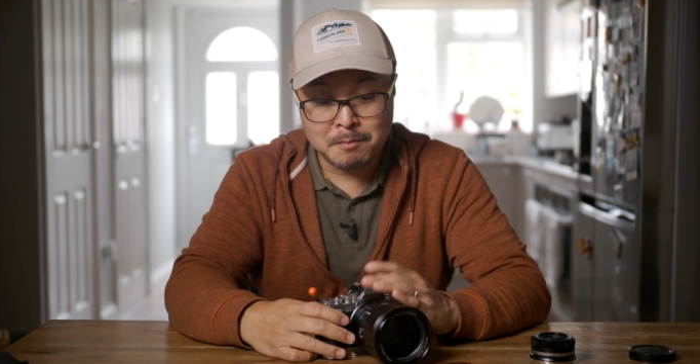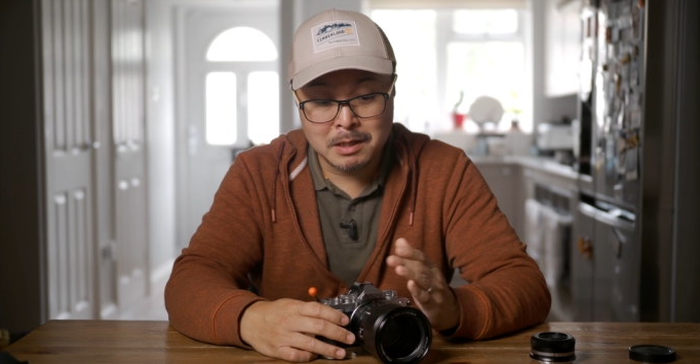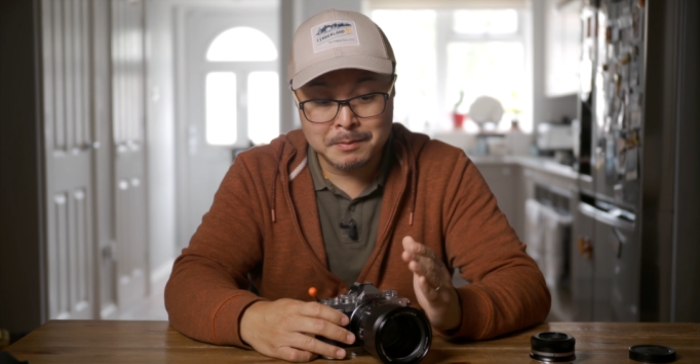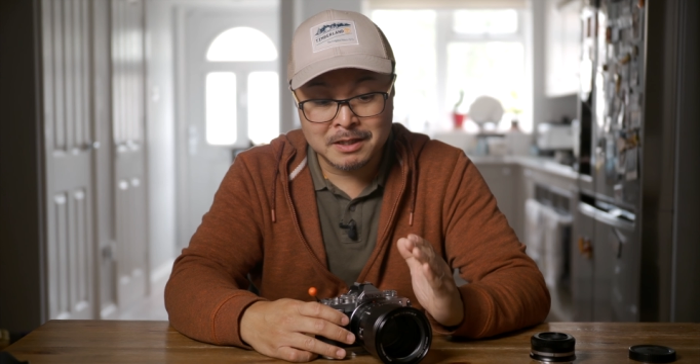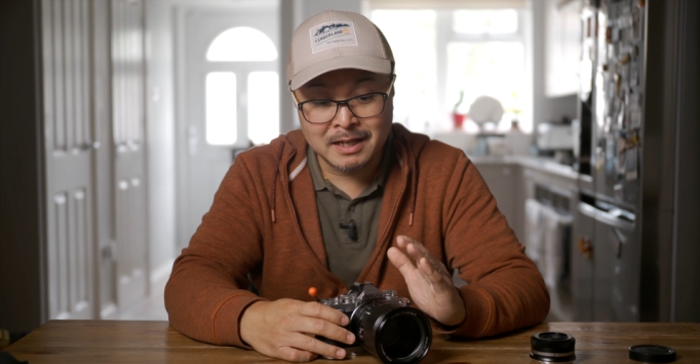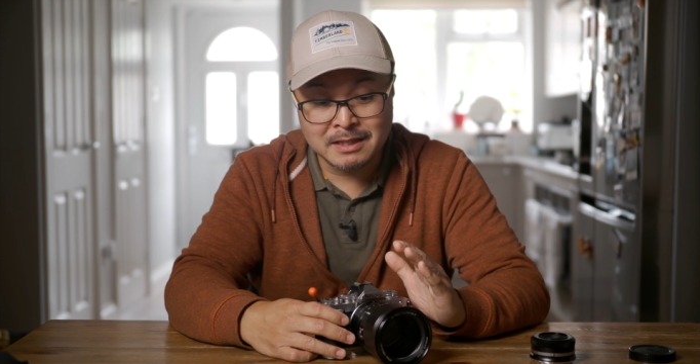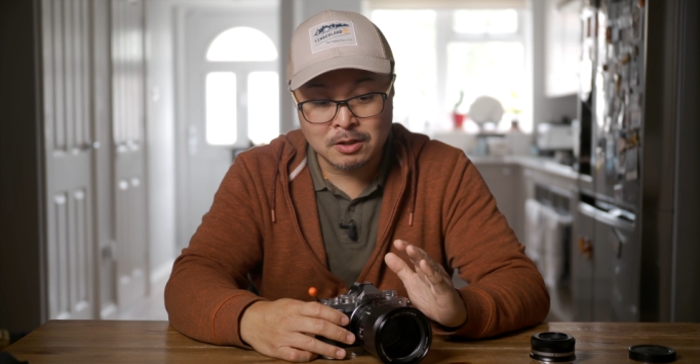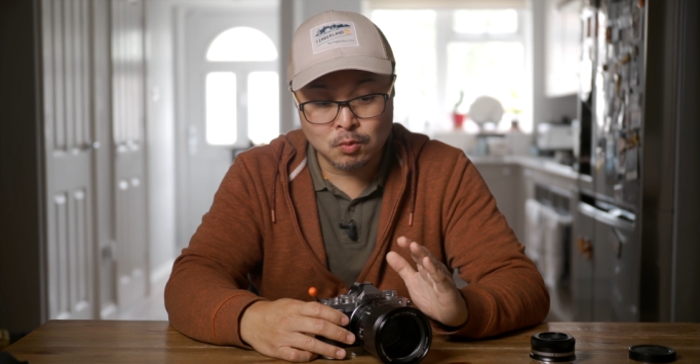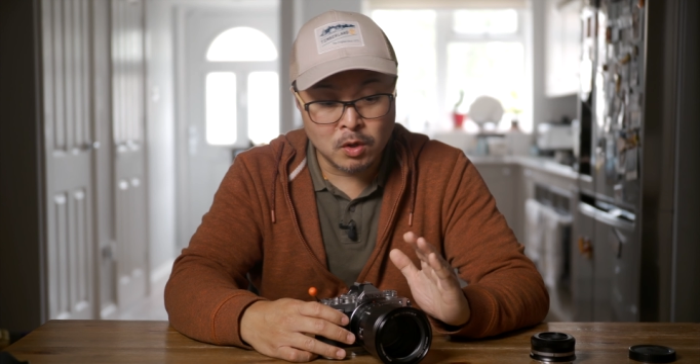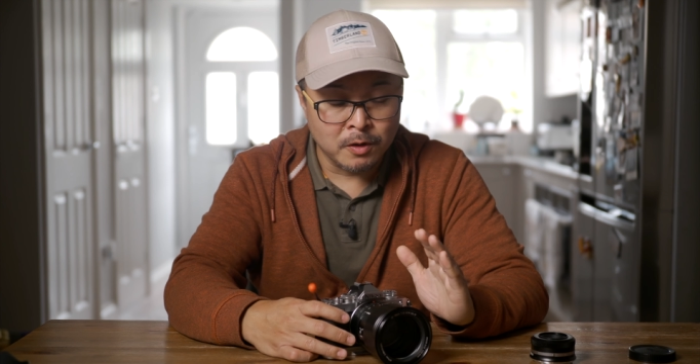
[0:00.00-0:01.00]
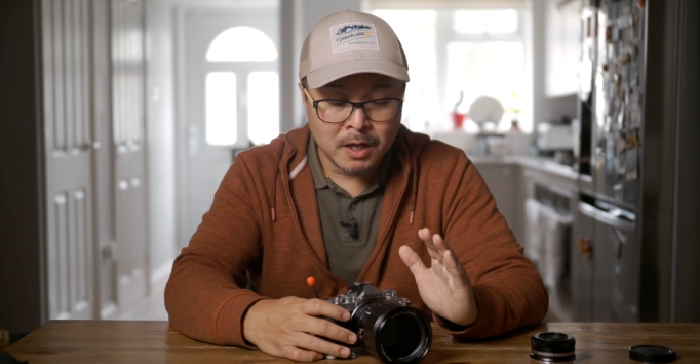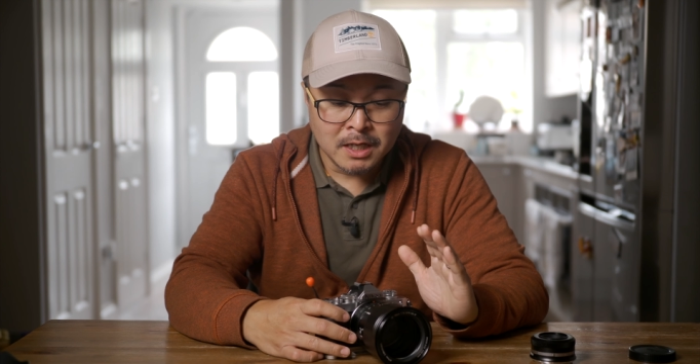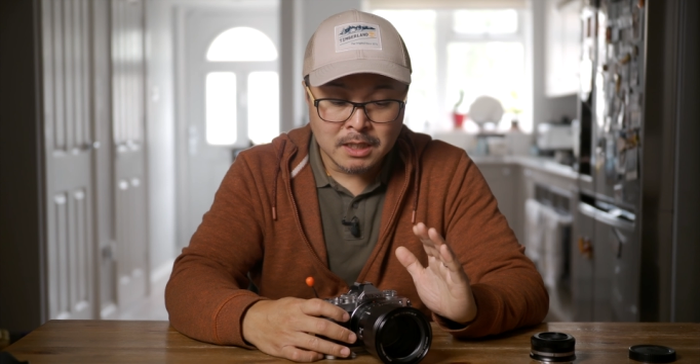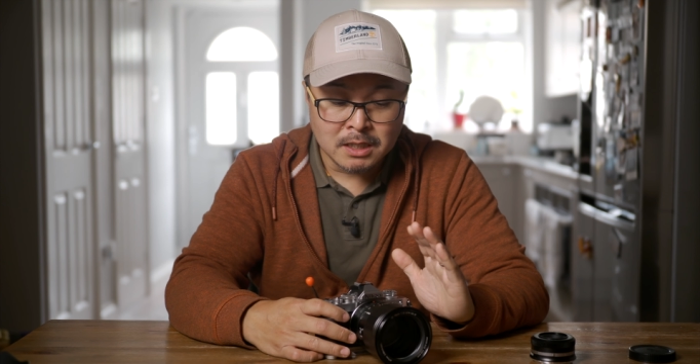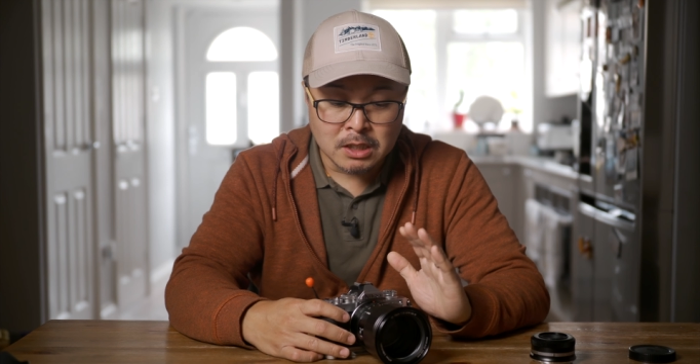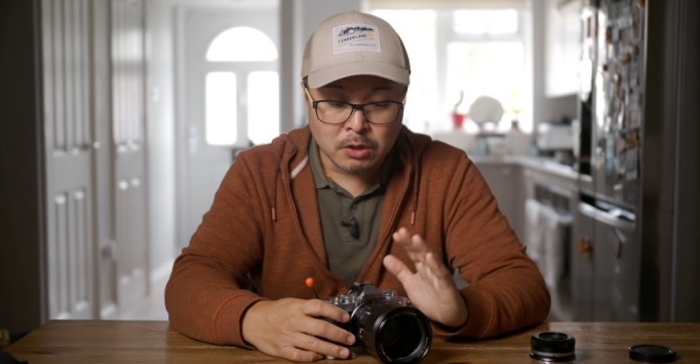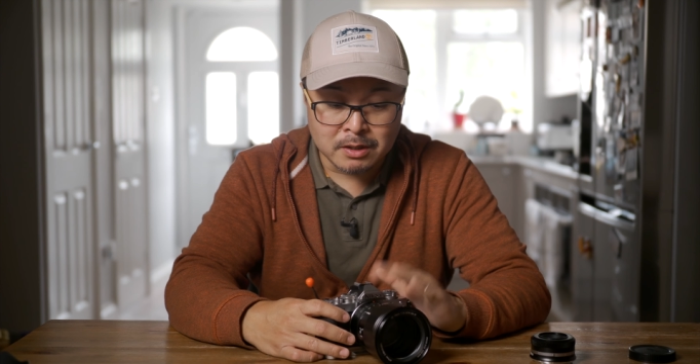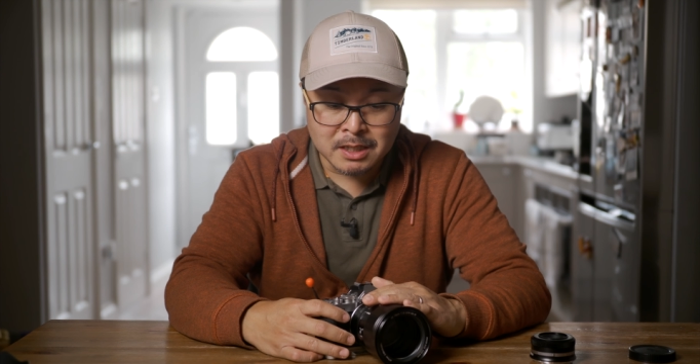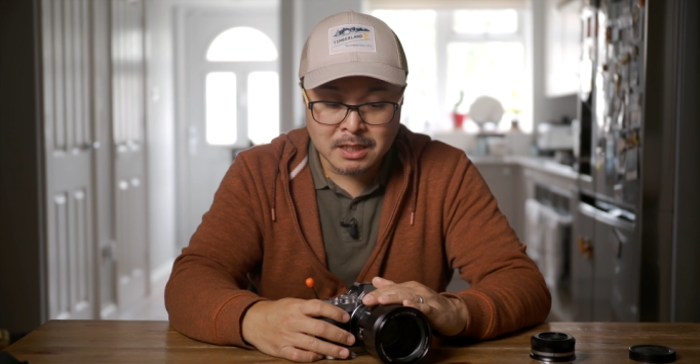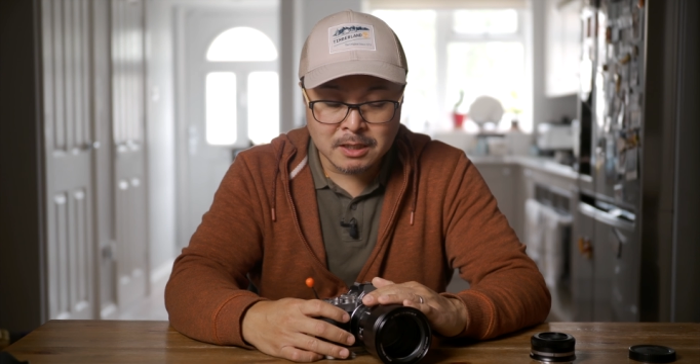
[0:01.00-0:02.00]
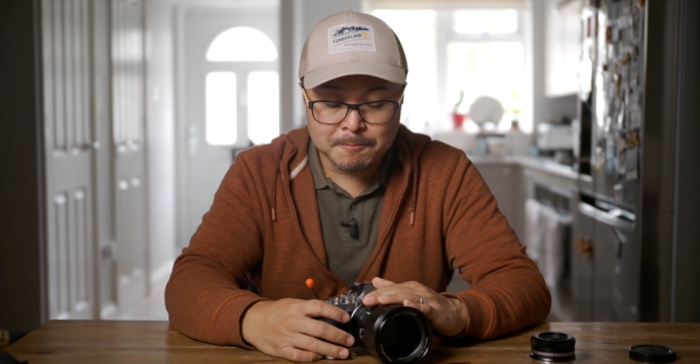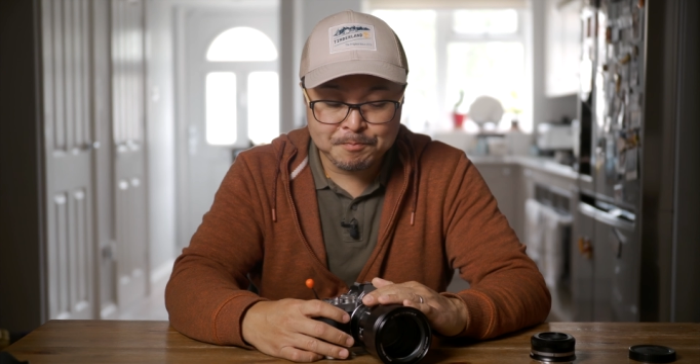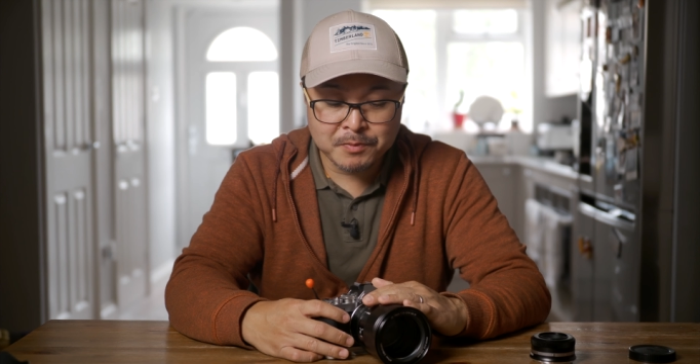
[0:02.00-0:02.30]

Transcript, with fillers: millimeter lens as well. So this